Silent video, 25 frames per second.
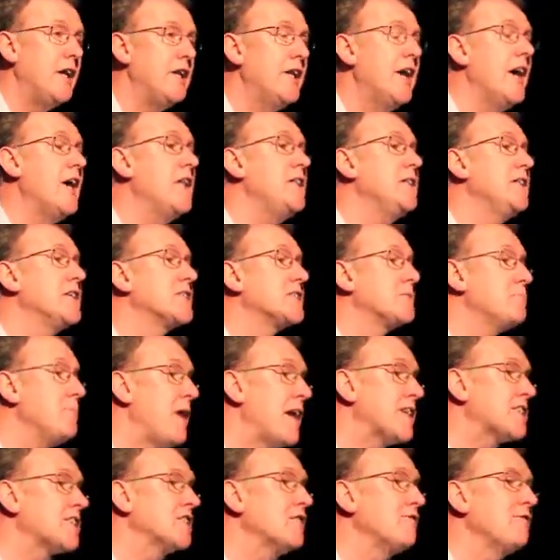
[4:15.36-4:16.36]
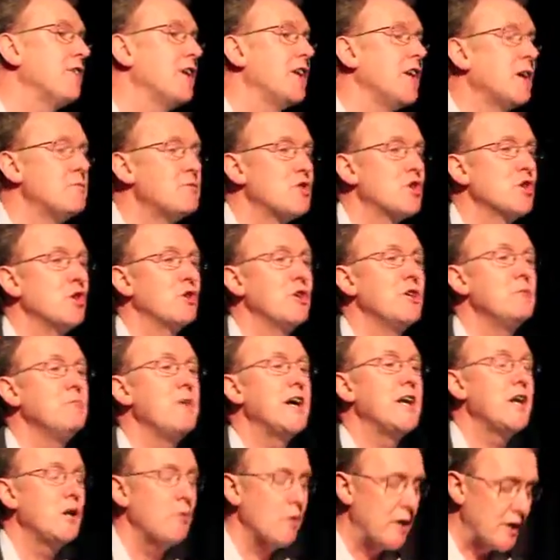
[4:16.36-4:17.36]
And then this massive and I'm sure
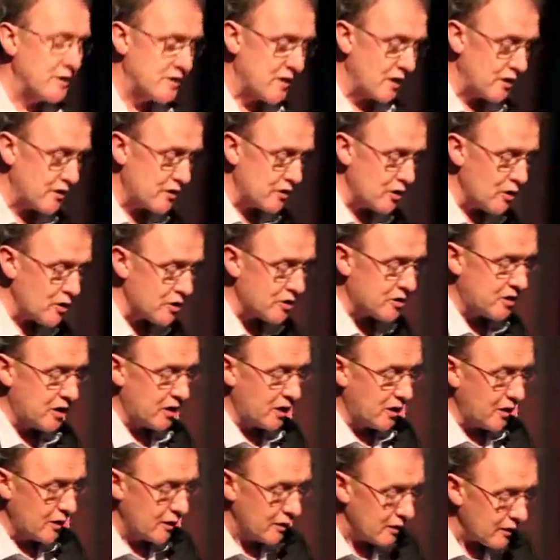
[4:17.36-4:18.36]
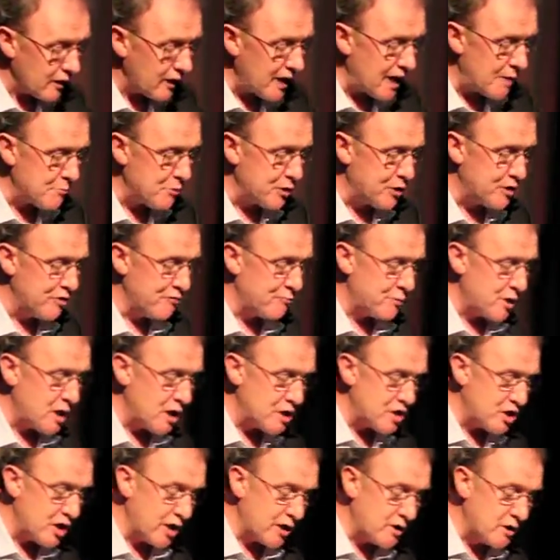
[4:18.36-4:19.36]
in many ways exhausting collaborative
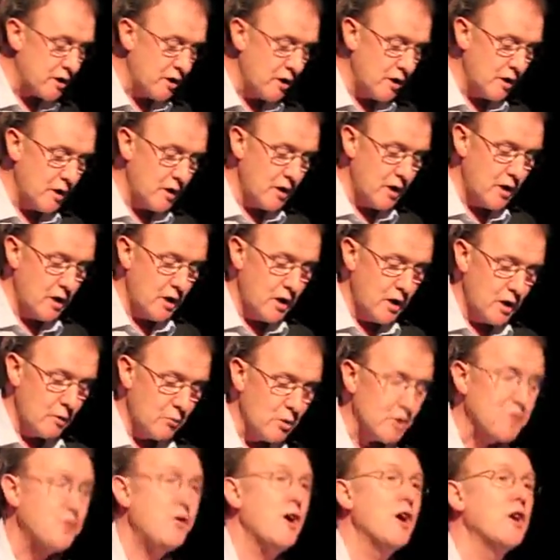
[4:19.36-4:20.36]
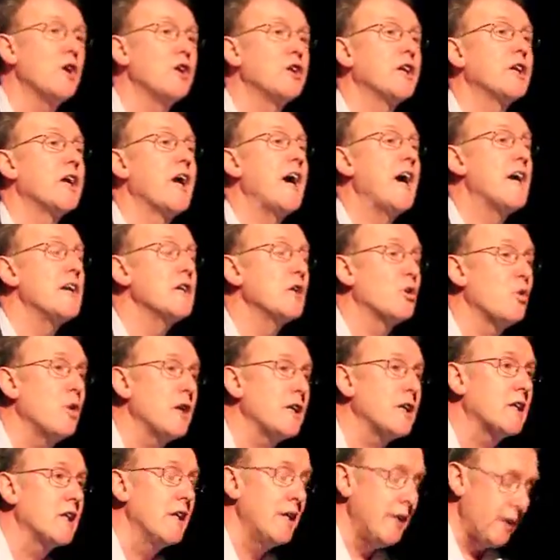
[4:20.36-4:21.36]
project was followed again
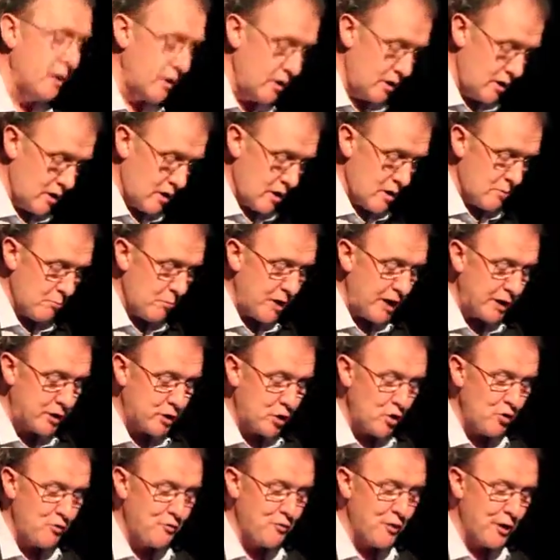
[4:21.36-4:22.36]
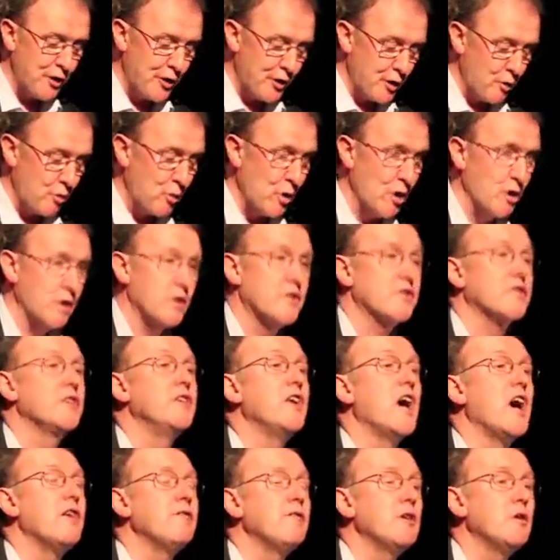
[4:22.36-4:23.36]
quickly by 2 further works,
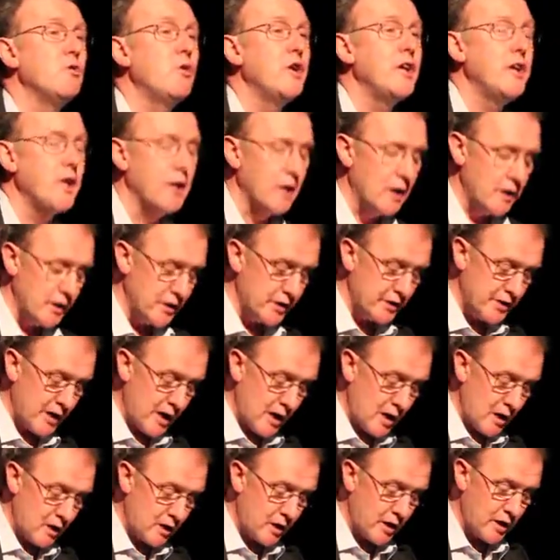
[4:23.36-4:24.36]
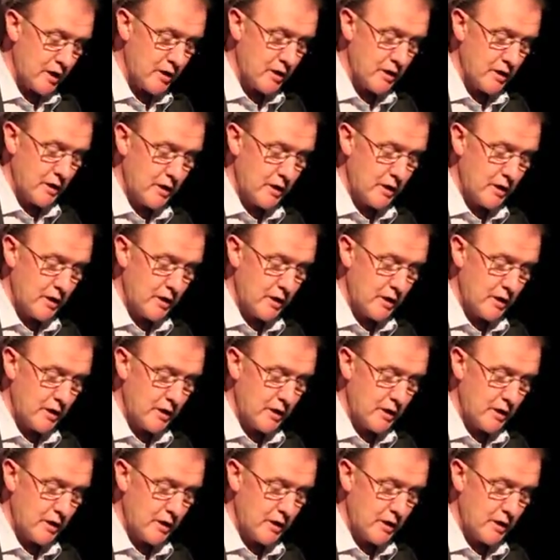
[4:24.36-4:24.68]
the novel Reading in the Dark